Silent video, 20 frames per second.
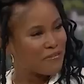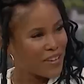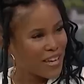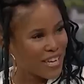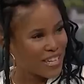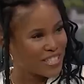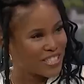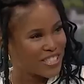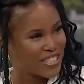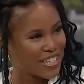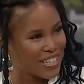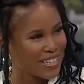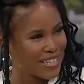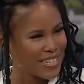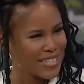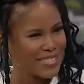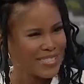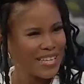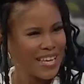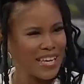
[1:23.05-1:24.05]
feed you?
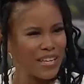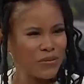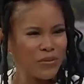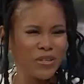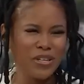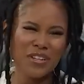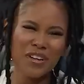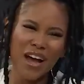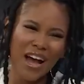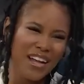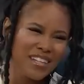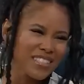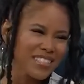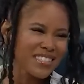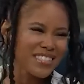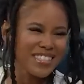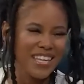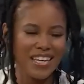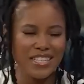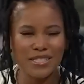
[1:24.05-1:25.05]
Yes. He said, well, you know, I'll
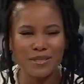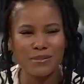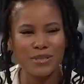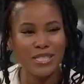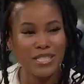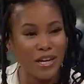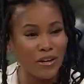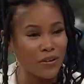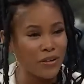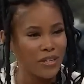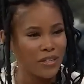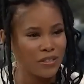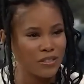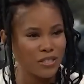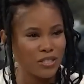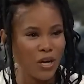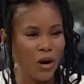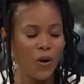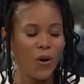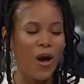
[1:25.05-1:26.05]
just take some cereal.
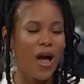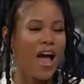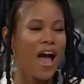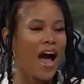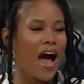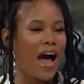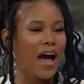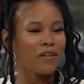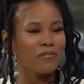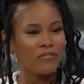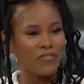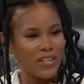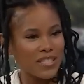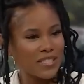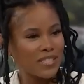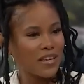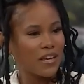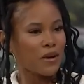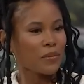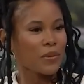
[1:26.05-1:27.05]
So I'm
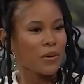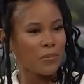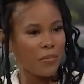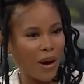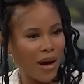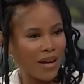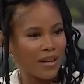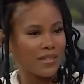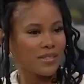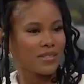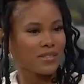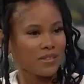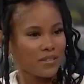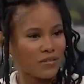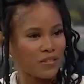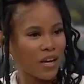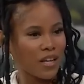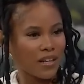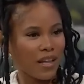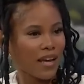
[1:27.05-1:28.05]
fixing him a box
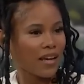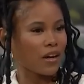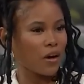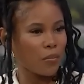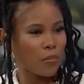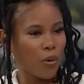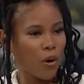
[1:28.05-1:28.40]
of, uh, like, a